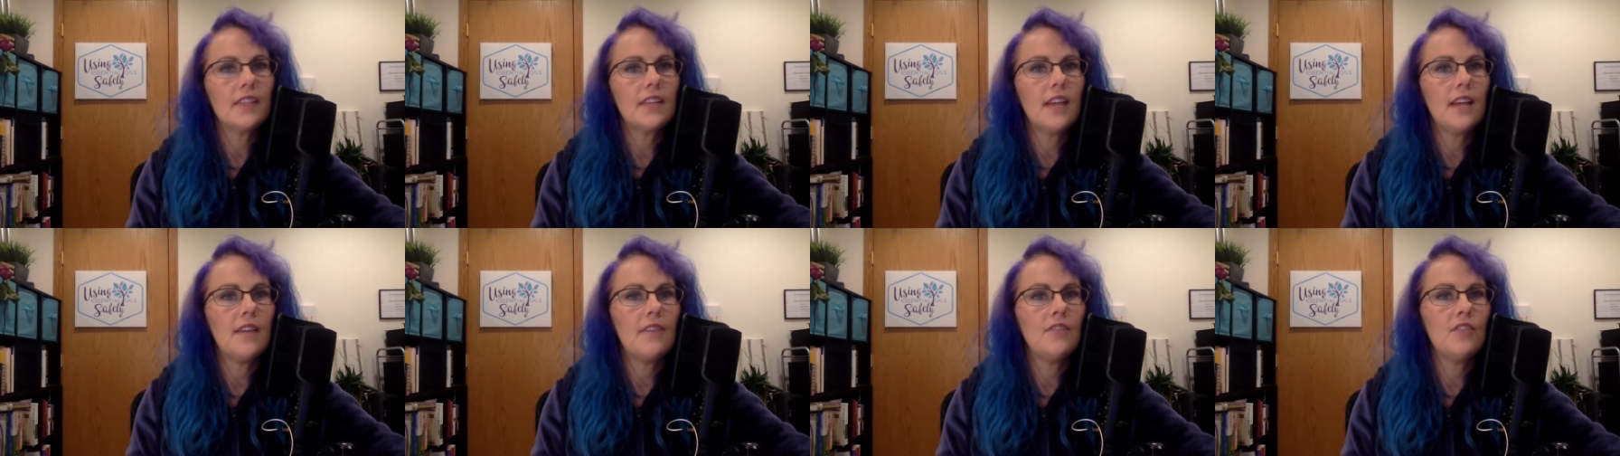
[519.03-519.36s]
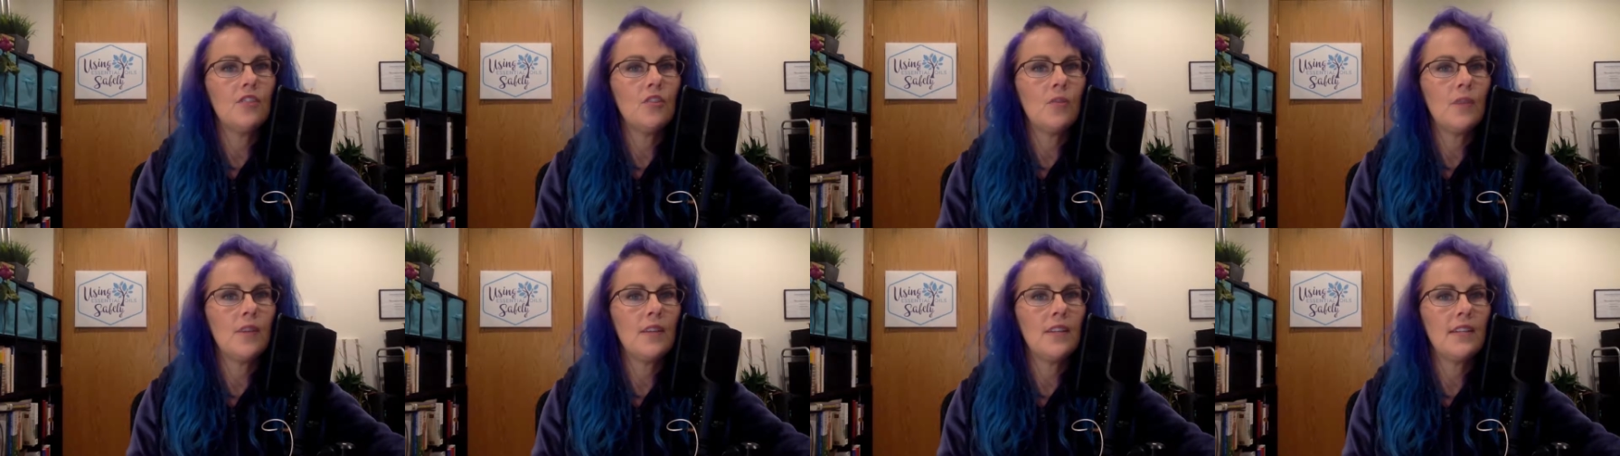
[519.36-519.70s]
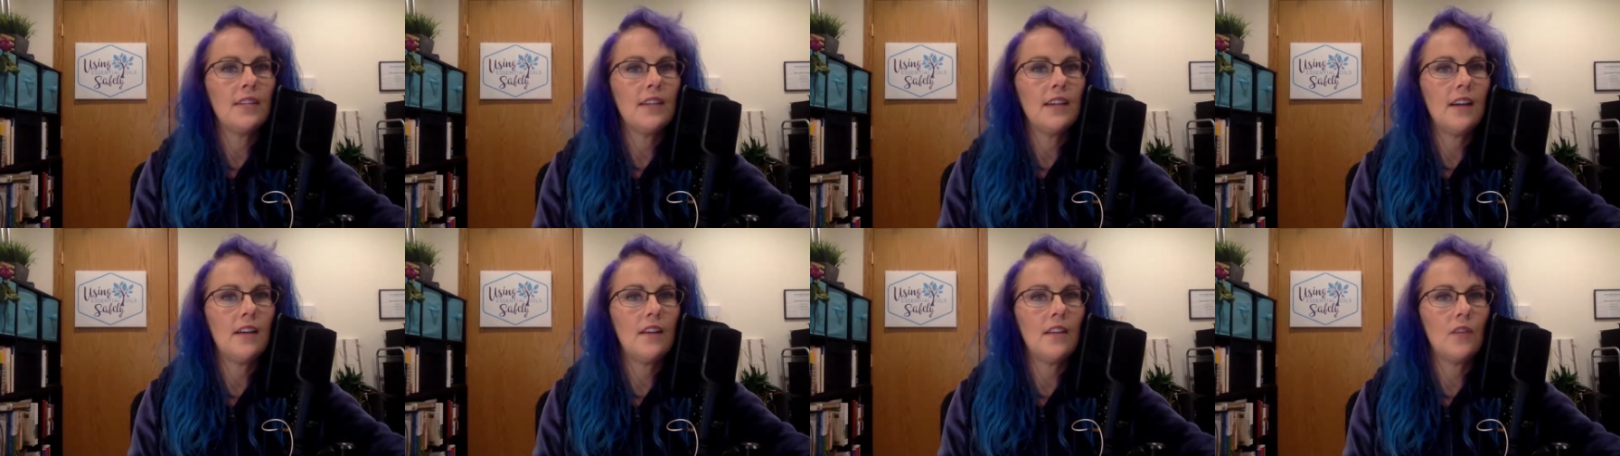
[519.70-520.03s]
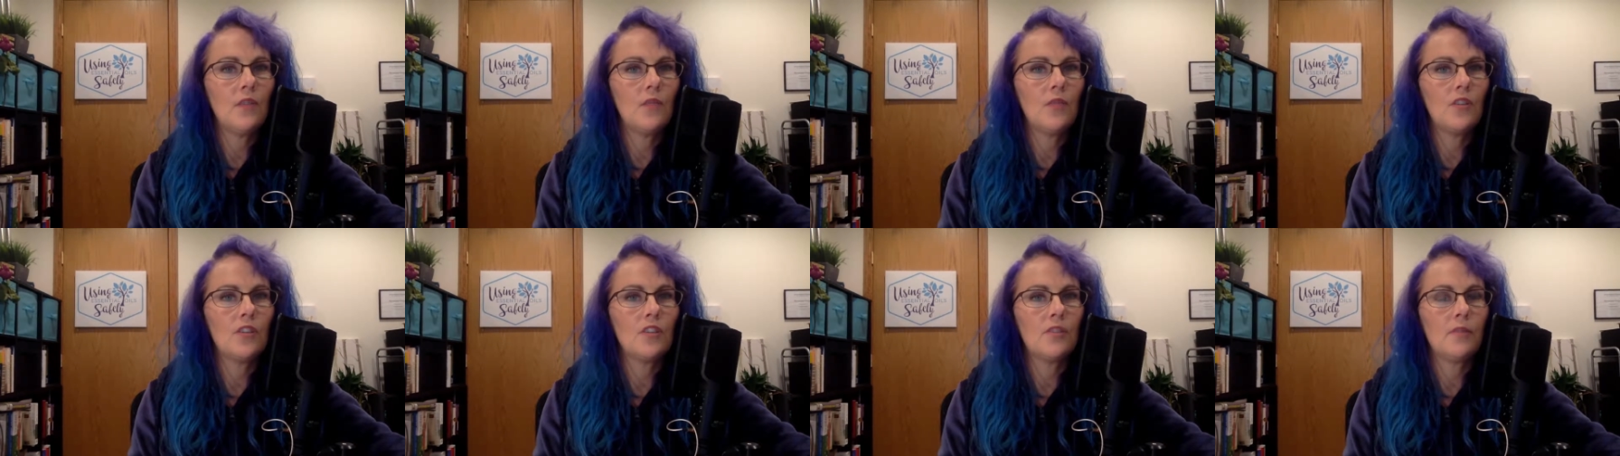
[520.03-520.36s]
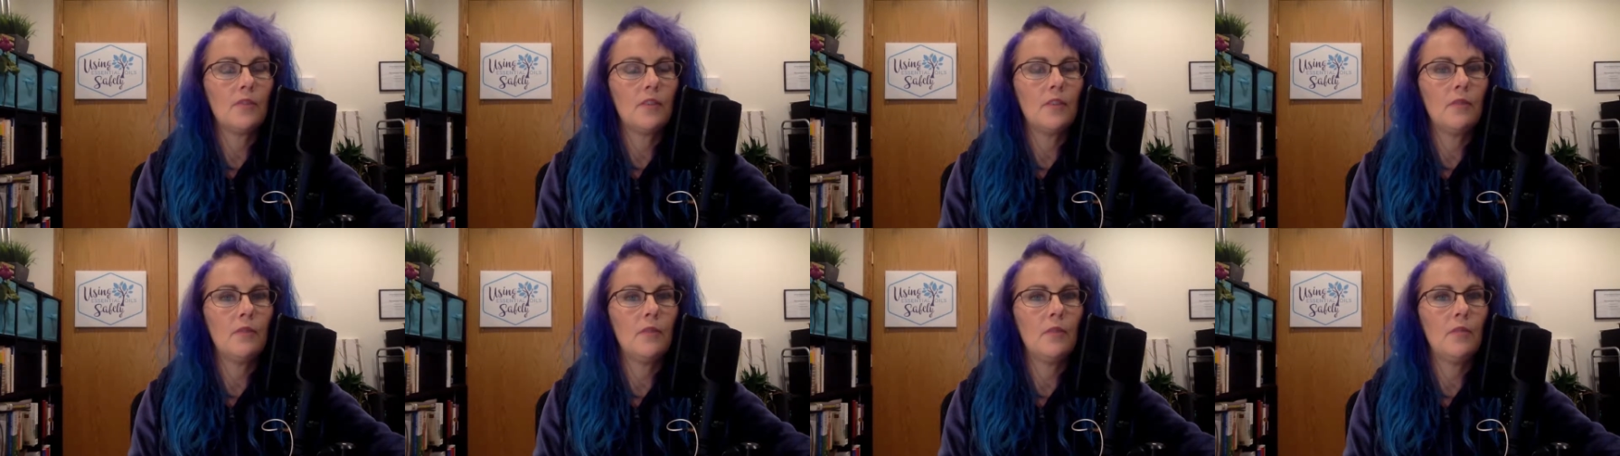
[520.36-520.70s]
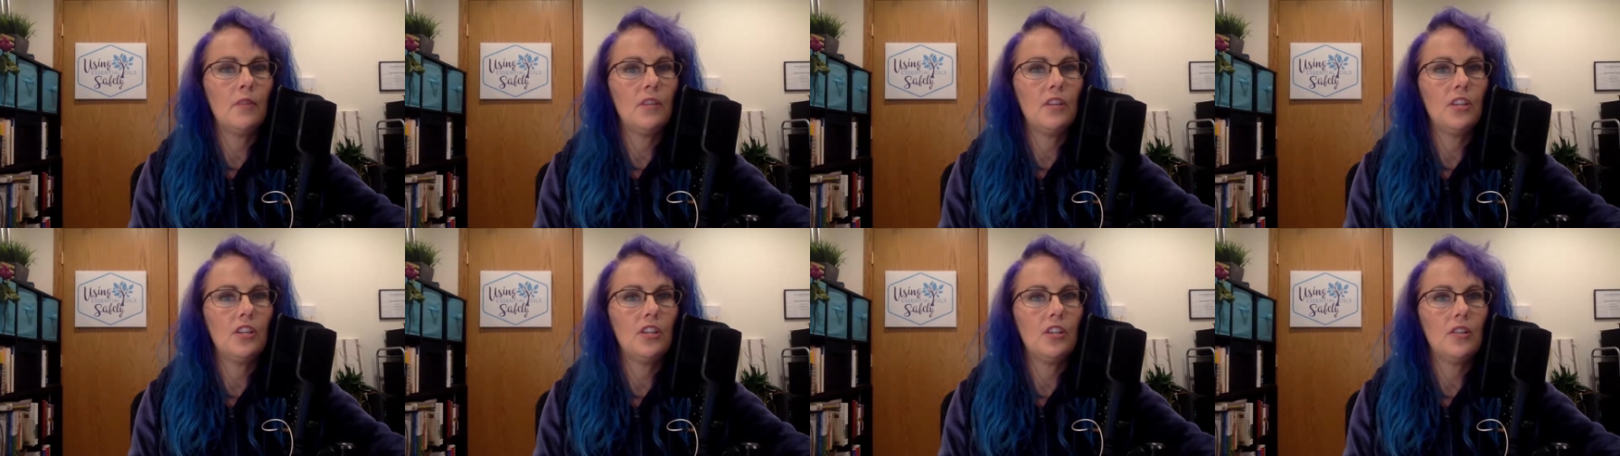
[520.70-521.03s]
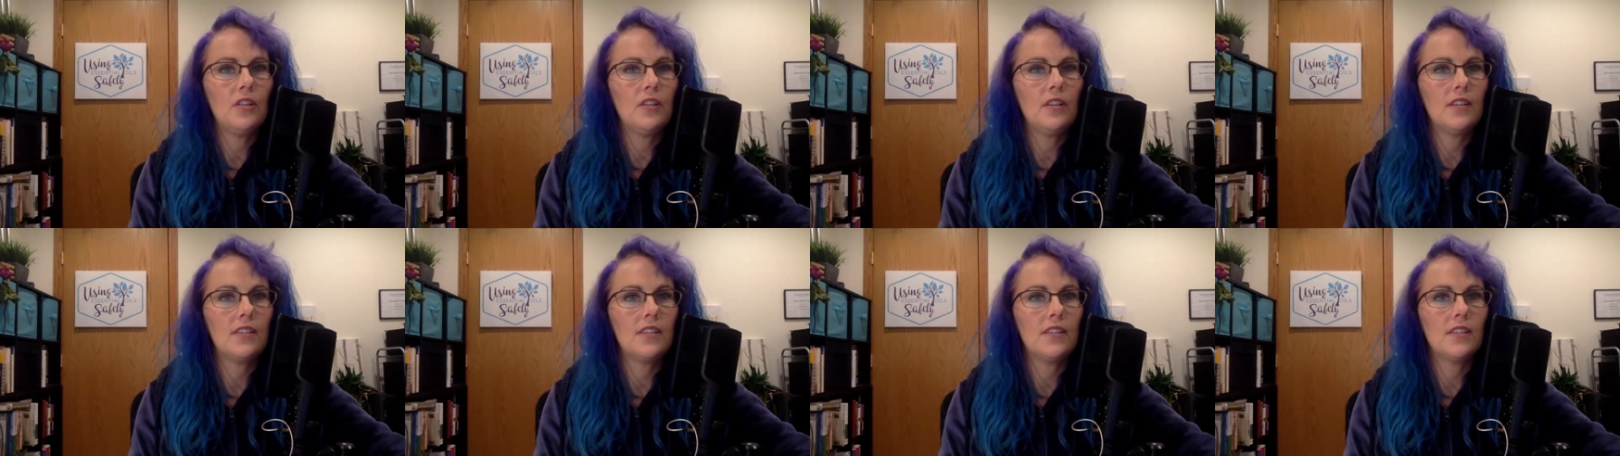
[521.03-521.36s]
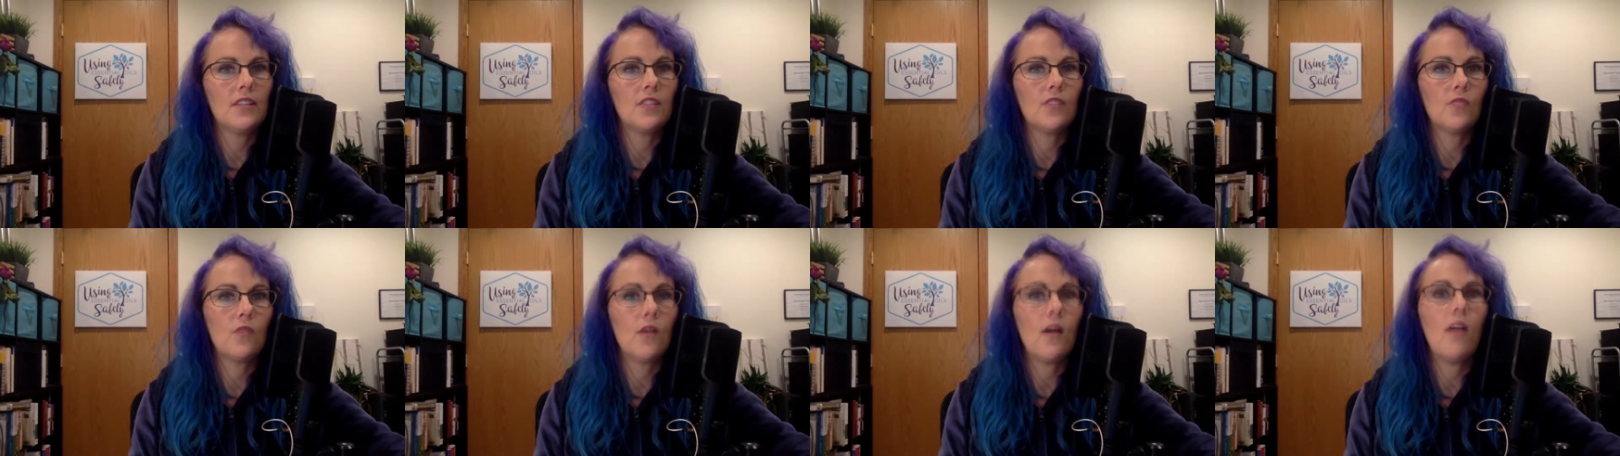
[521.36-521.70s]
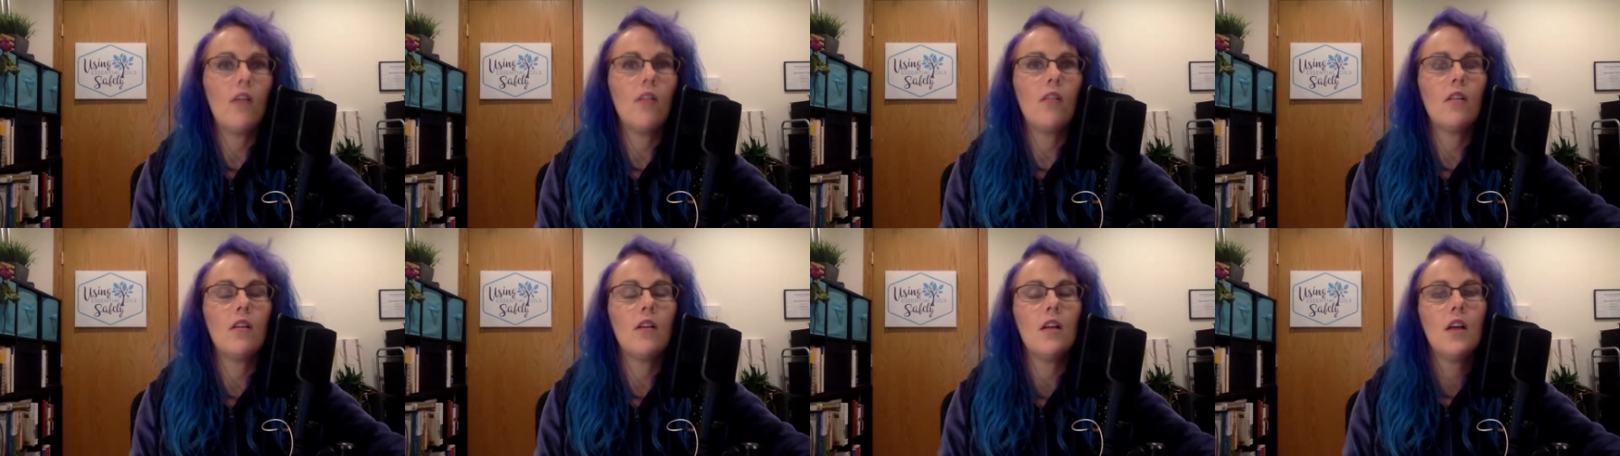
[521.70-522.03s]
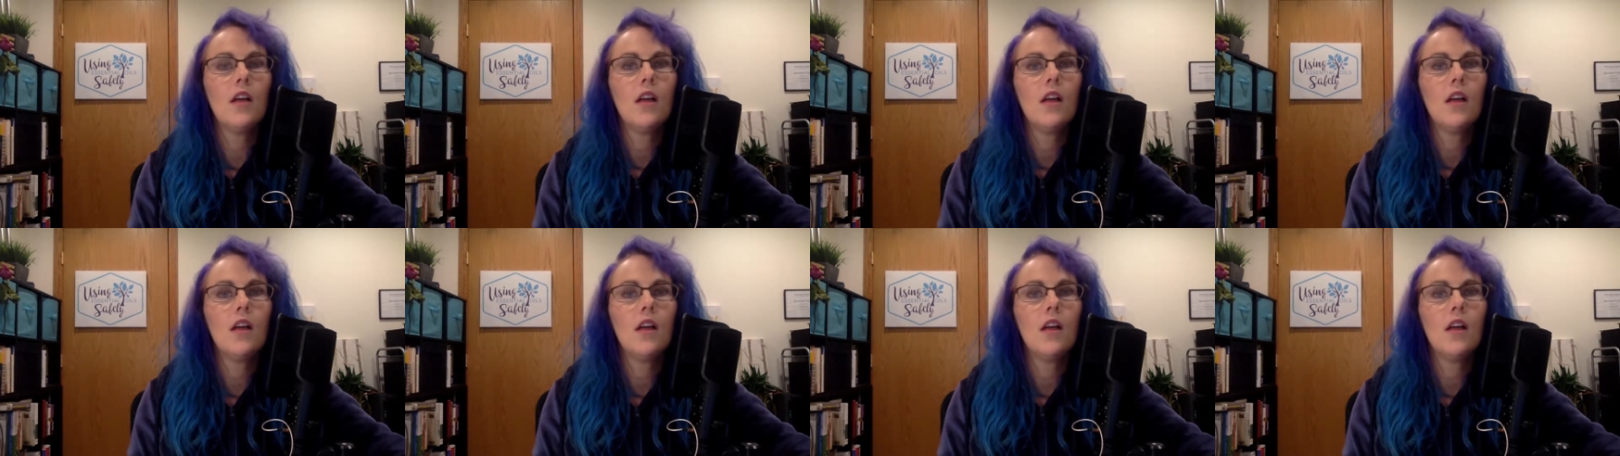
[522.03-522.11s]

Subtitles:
I have no idea how that works, but I'm a bit curious as well.